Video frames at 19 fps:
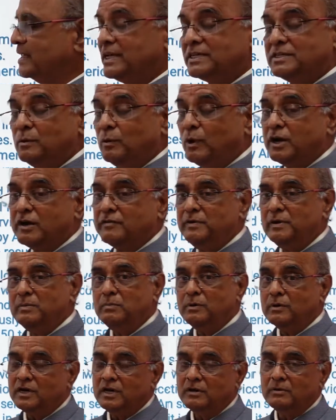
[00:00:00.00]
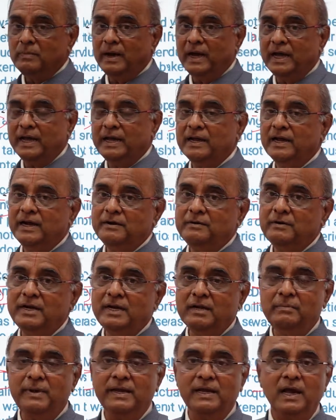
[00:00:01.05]
There's a wonderful book by
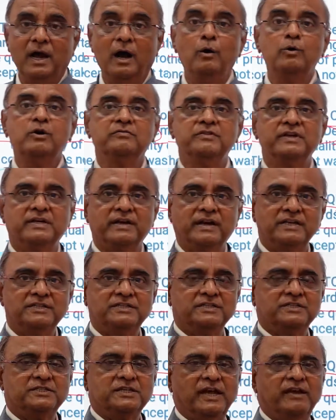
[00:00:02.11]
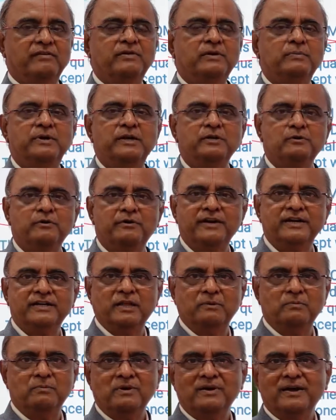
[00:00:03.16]
Edward Deming, Out of the Crisis. Everybody should
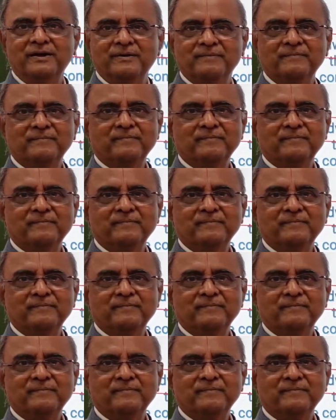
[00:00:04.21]
read the book.